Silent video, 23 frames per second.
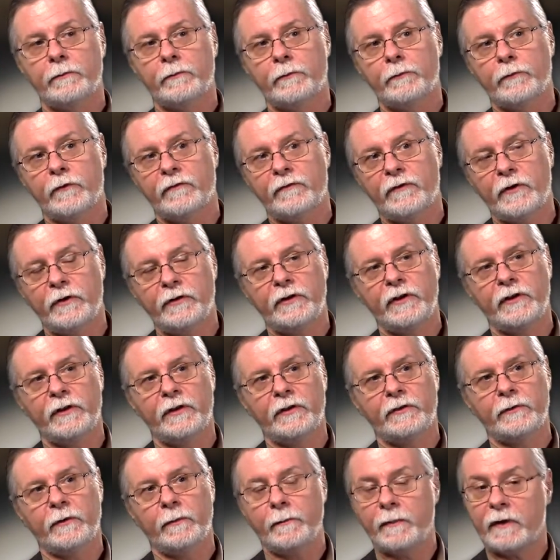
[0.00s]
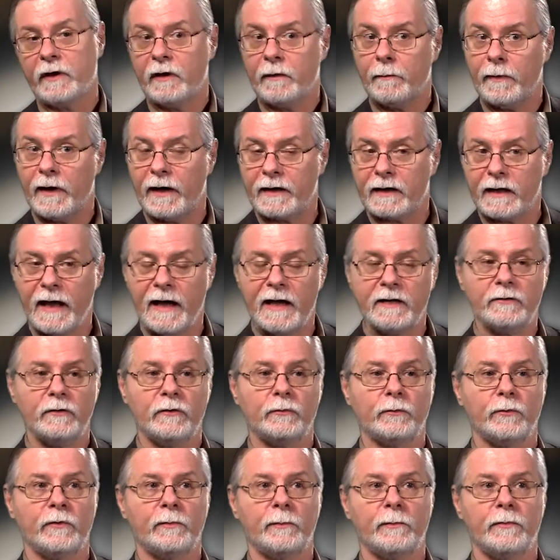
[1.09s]
refer to this in my
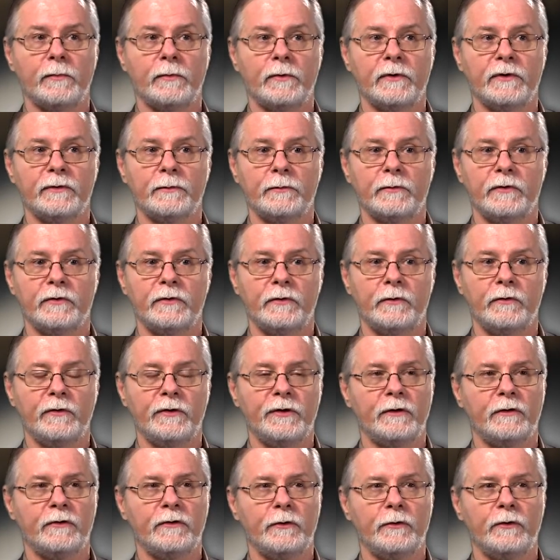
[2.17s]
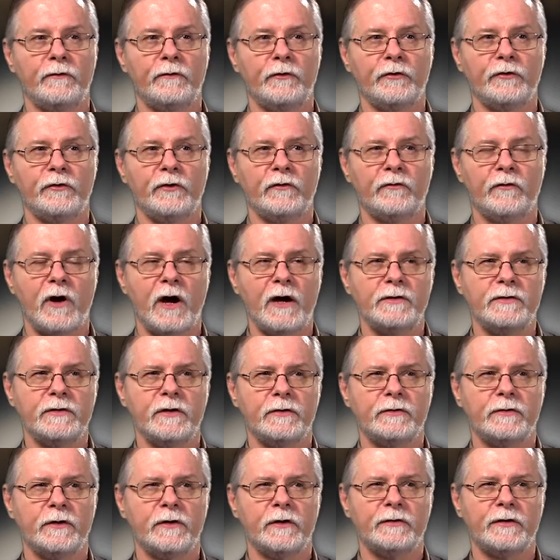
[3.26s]
classes with students here at the University of
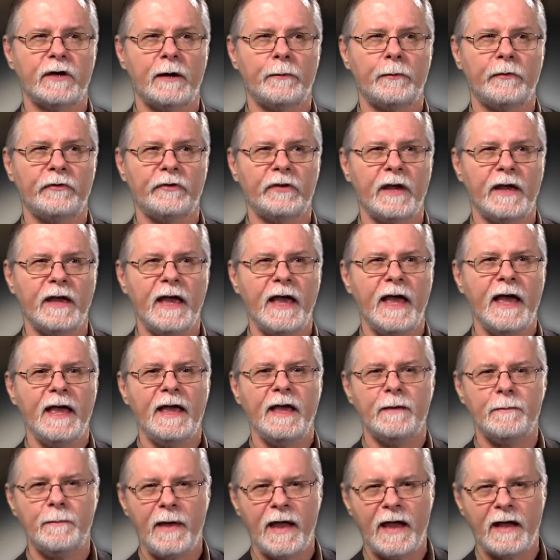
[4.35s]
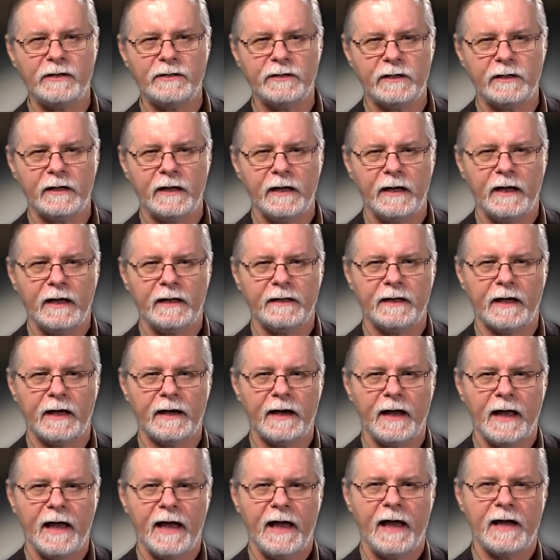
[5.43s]
Rochester is I will say, imagine
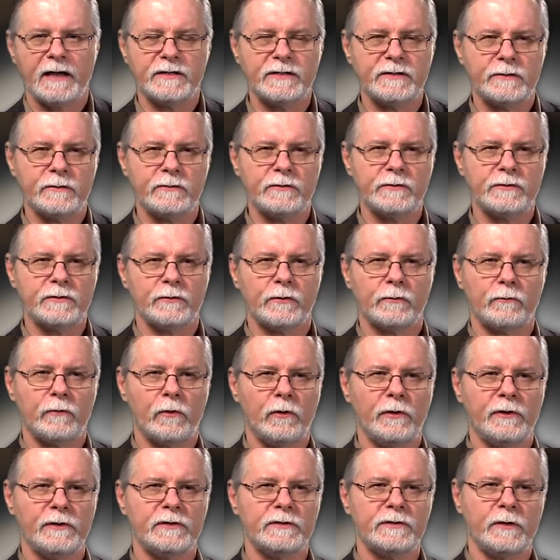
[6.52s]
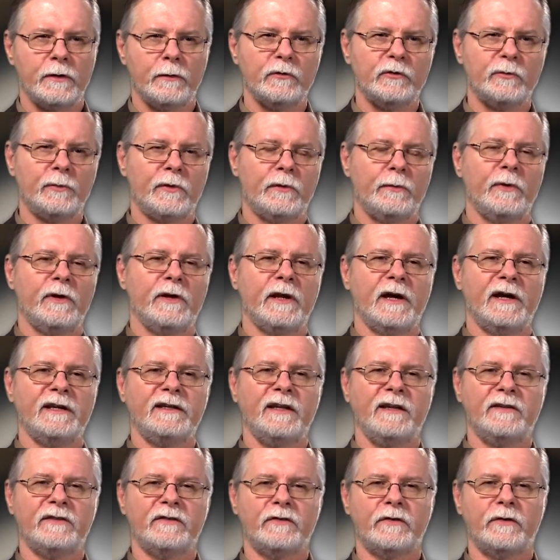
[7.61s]
that as students of the Rolling Stones between
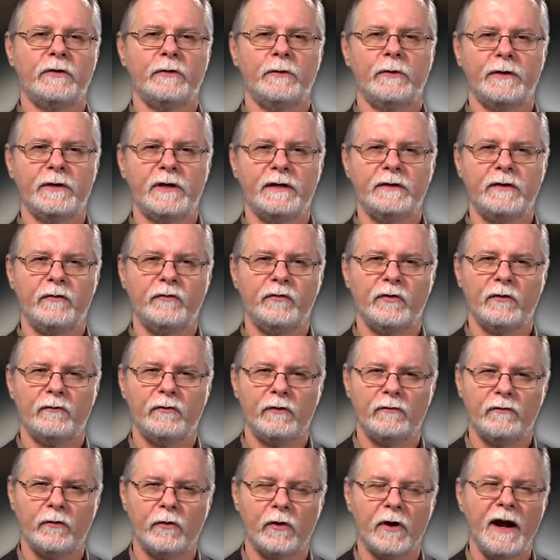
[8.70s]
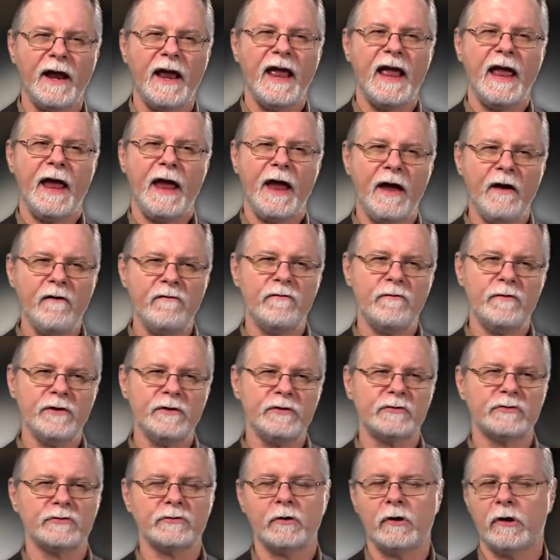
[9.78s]
1962 and 1974, every
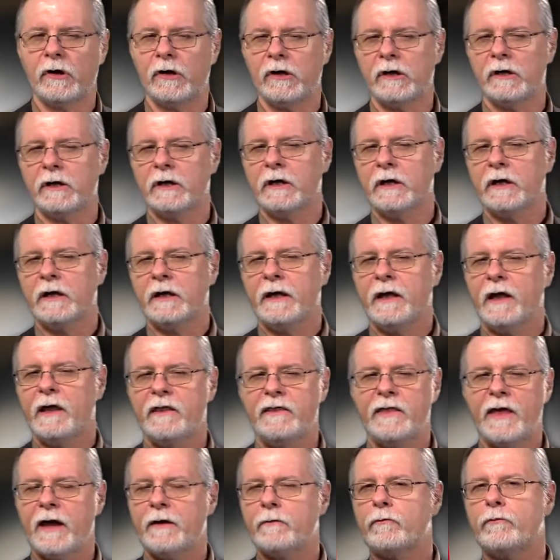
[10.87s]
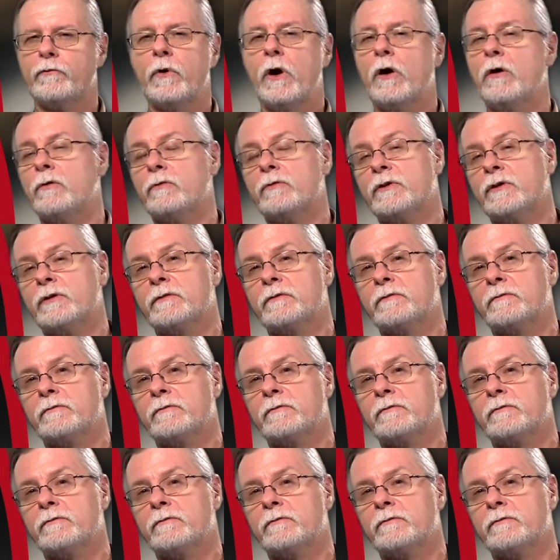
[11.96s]
song they wrote